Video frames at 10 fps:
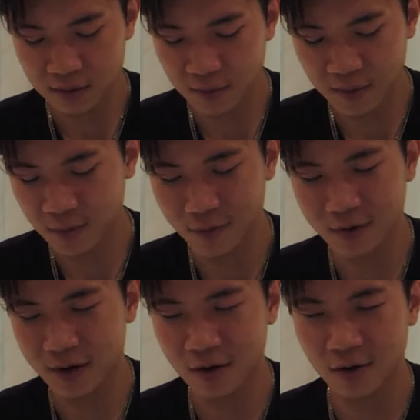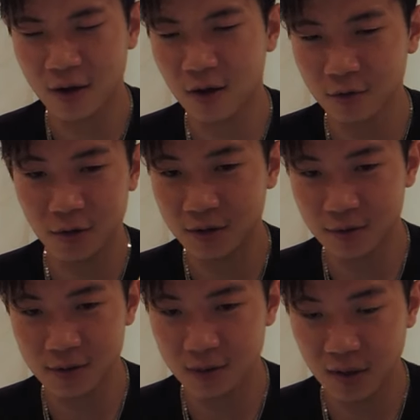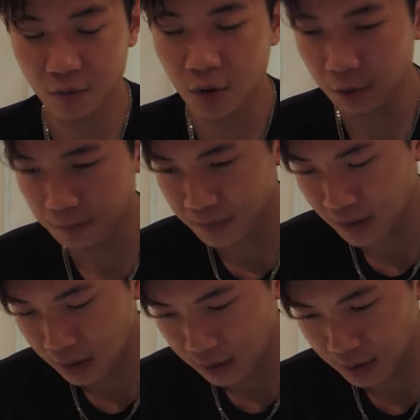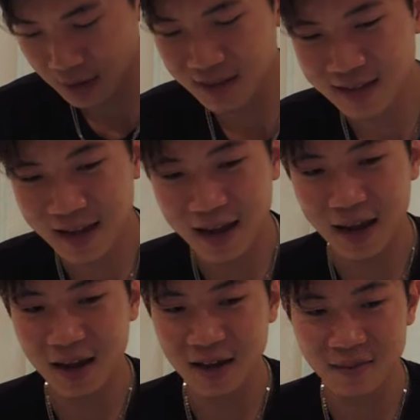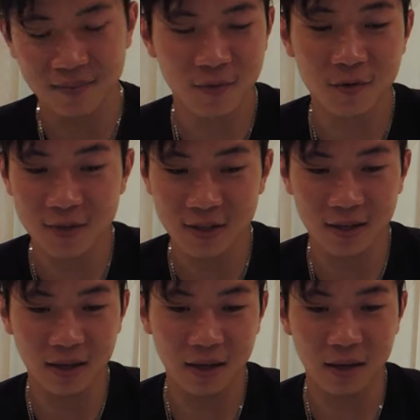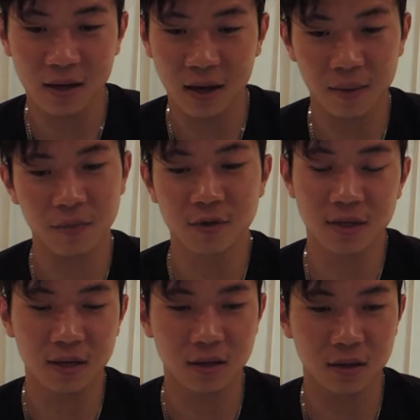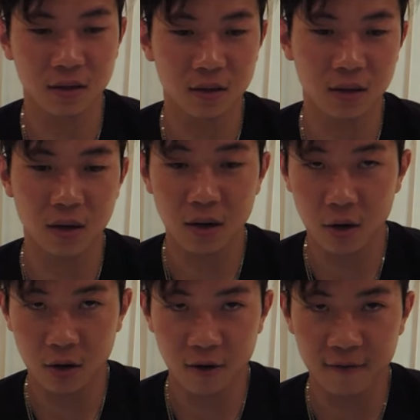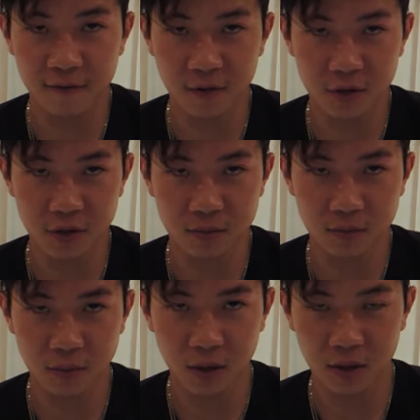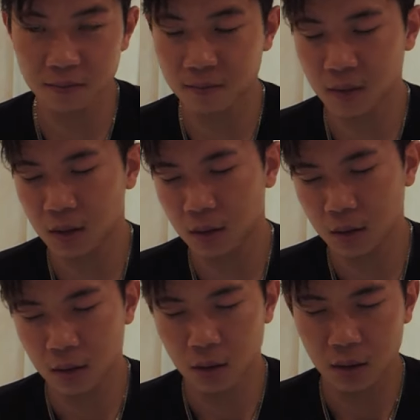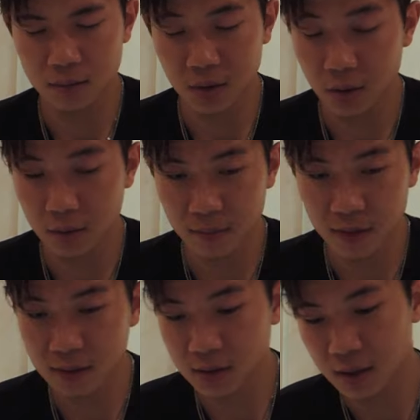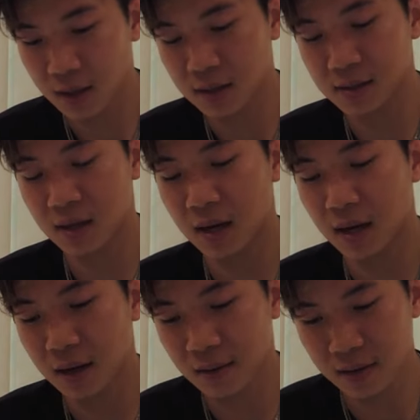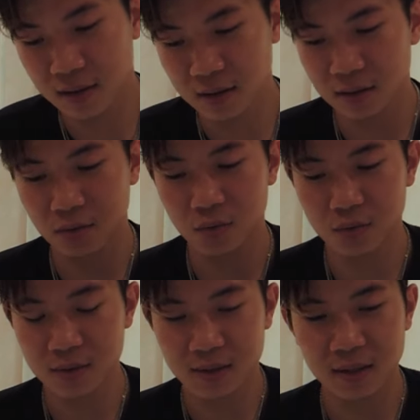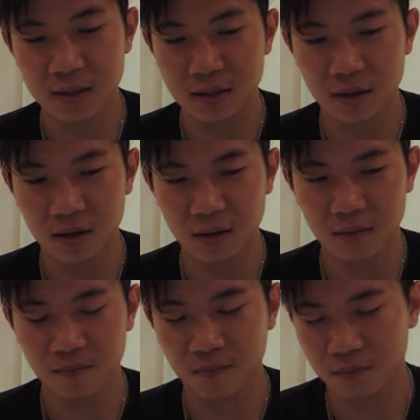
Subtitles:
you might be wondering, how do I do this then? Well, thing is, I'm using a knockoff version. Okay, I'm sorry to admit it to you guys. I use the I